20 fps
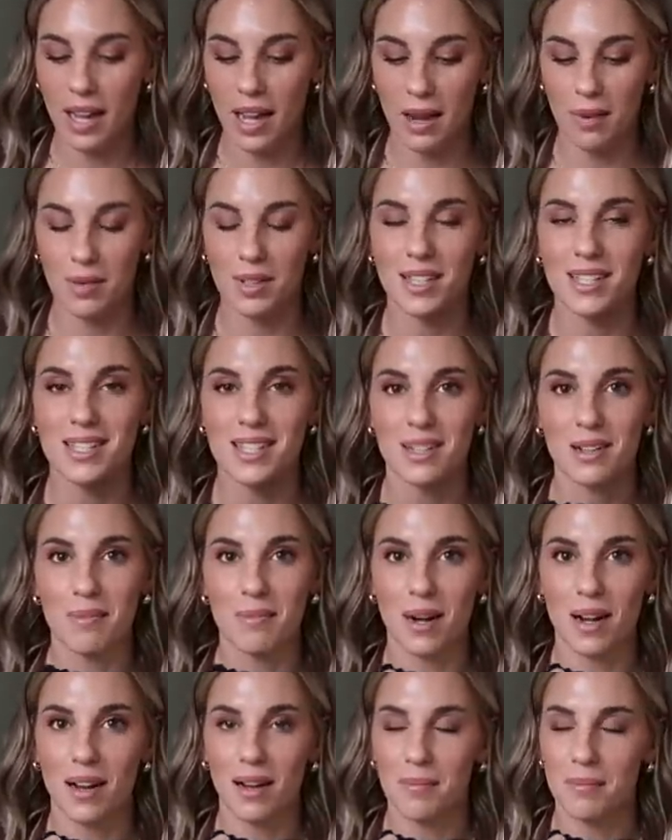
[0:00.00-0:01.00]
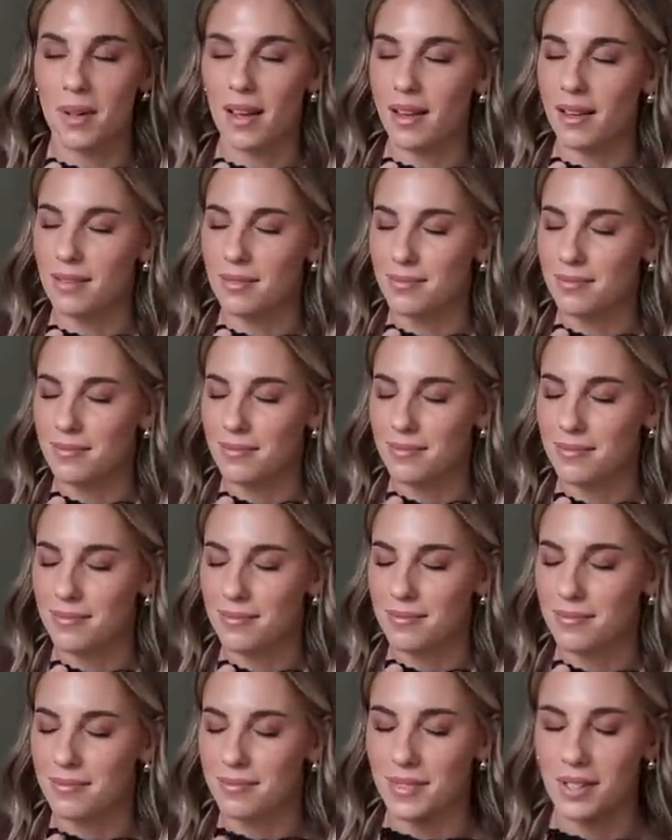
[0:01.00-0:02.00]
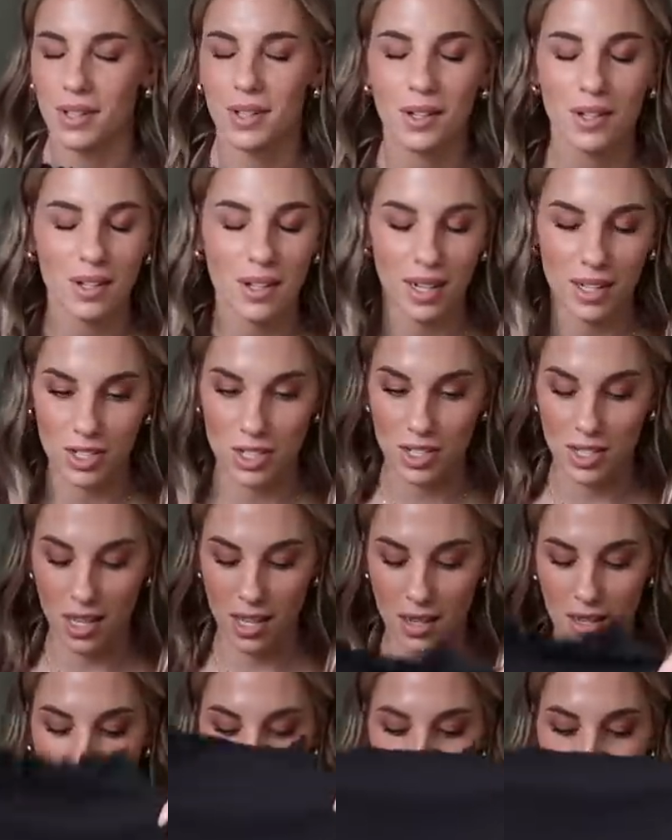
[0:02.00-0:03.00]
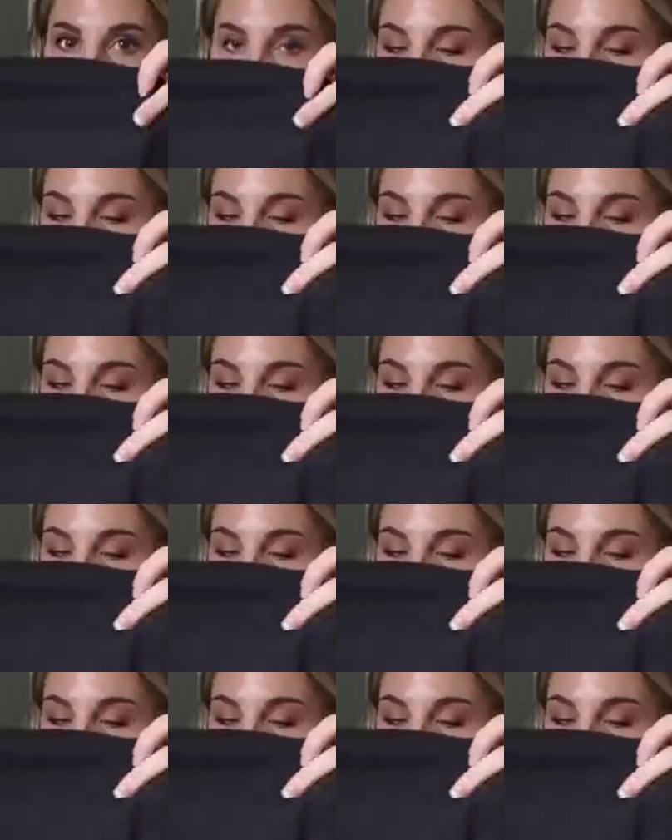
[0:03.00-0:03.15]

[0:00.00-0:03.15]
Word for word: and with this little I'm like oh, I just can't.